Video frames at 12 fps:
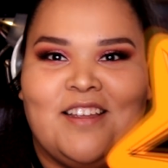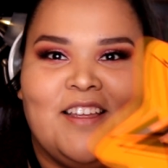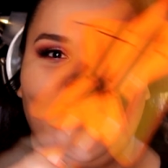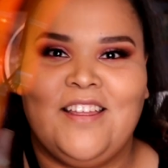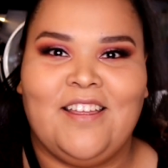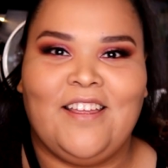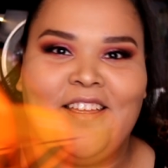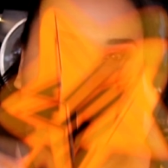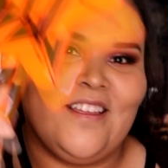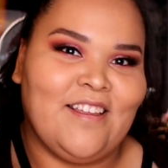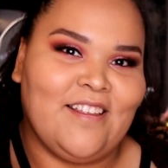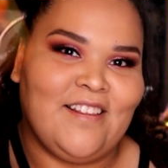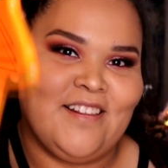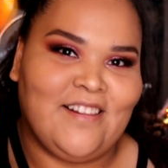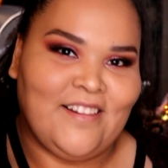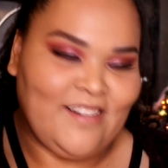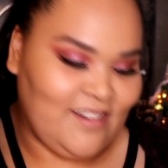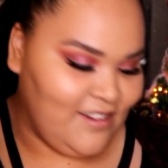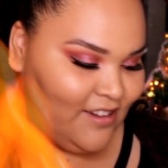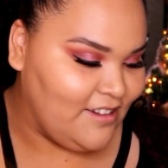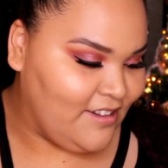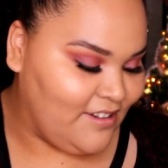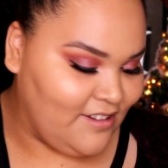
(silence)